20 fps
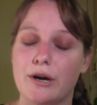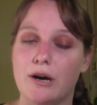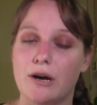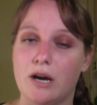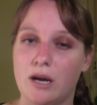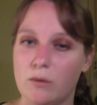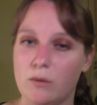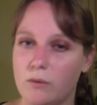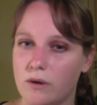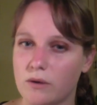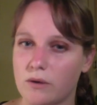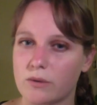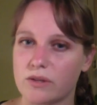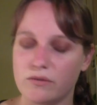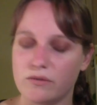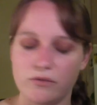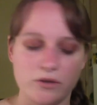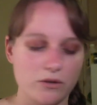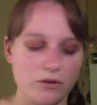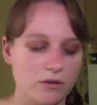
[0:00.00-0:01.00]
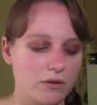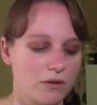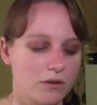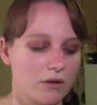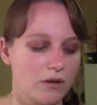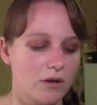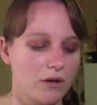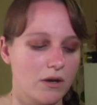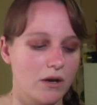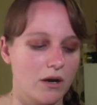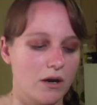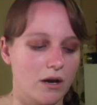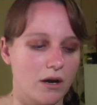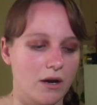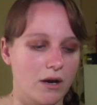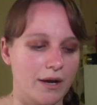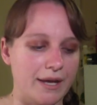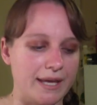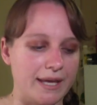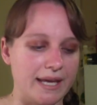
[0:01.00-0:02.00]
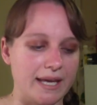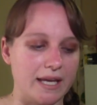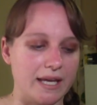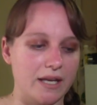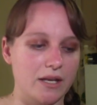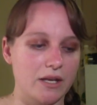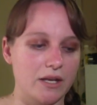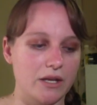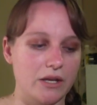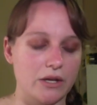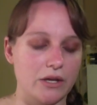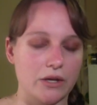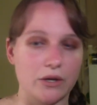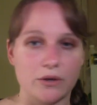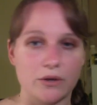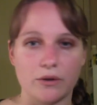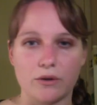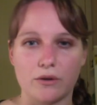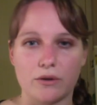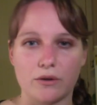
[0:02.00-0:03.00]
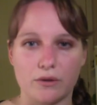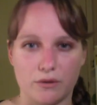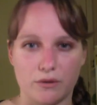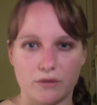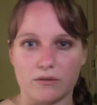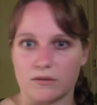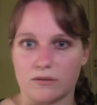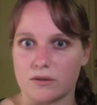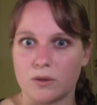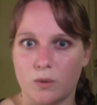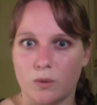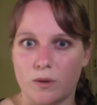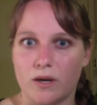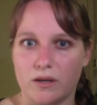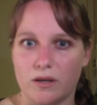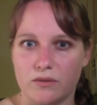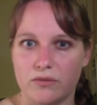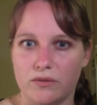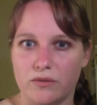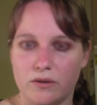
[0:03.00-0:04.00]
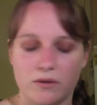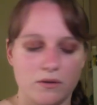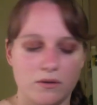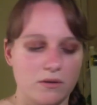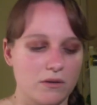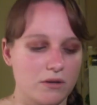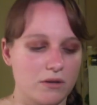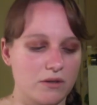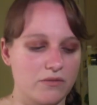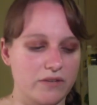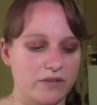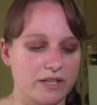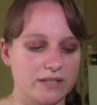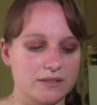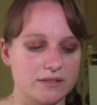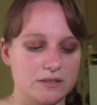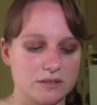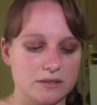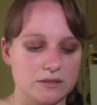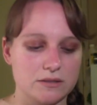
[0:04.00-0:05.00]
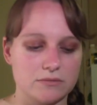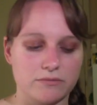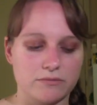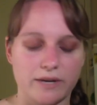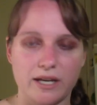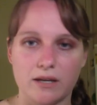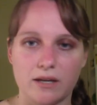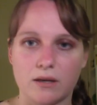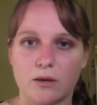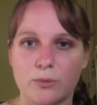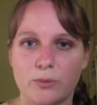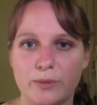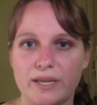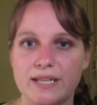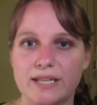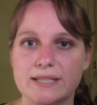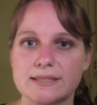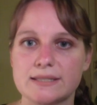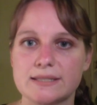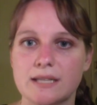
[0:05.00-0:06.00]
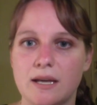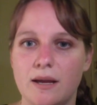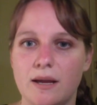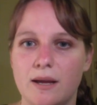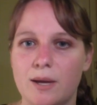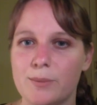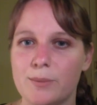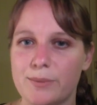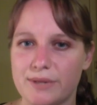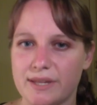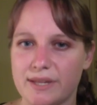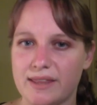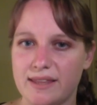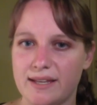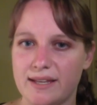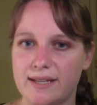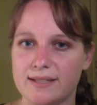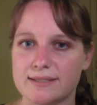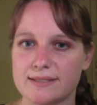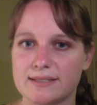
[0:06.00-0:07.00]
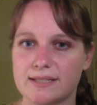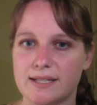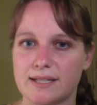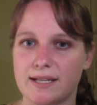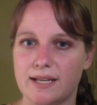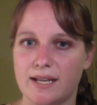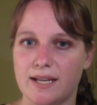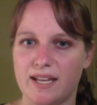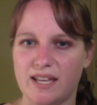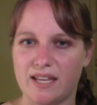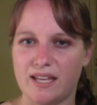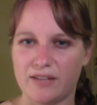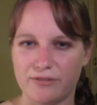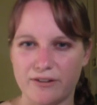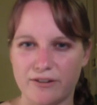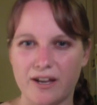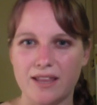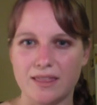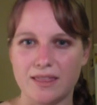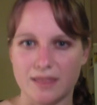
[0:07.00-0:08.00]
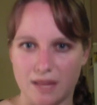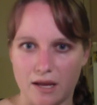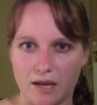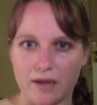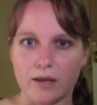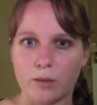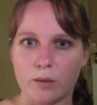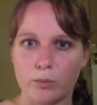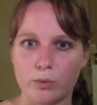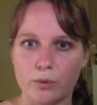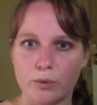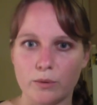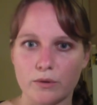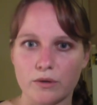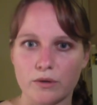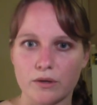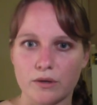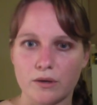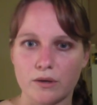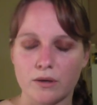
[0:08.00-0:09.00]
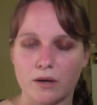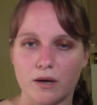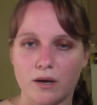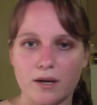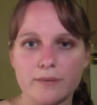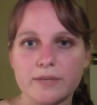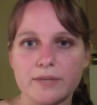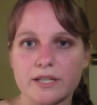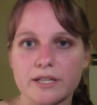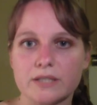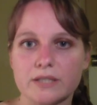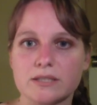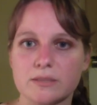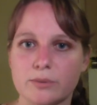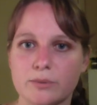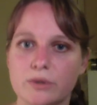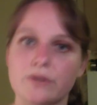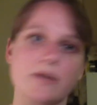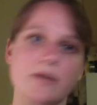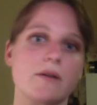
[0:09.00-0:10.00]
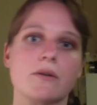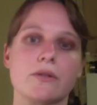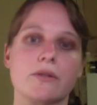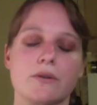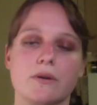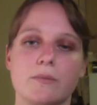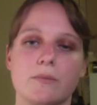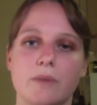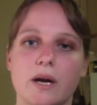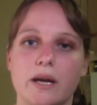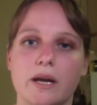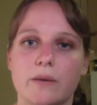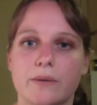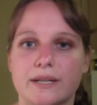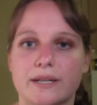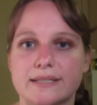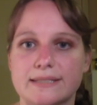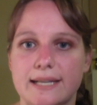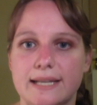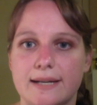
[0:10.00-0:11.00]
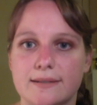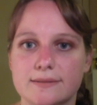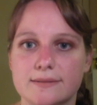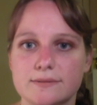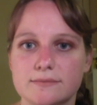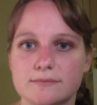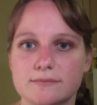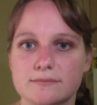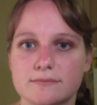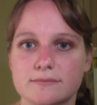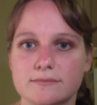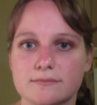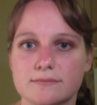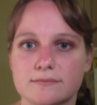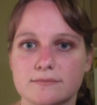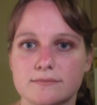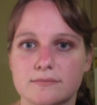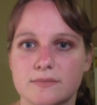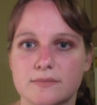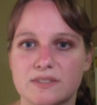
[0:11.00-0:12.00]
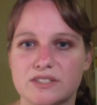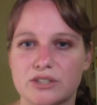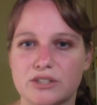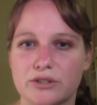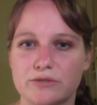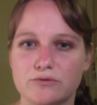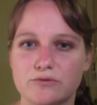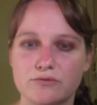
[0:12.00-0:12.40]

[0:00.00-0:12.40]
I work with a few. I get quite a few advanced reader copies. But the thing is, if I like a book, I'm going to support the author and buy it when it's out. So,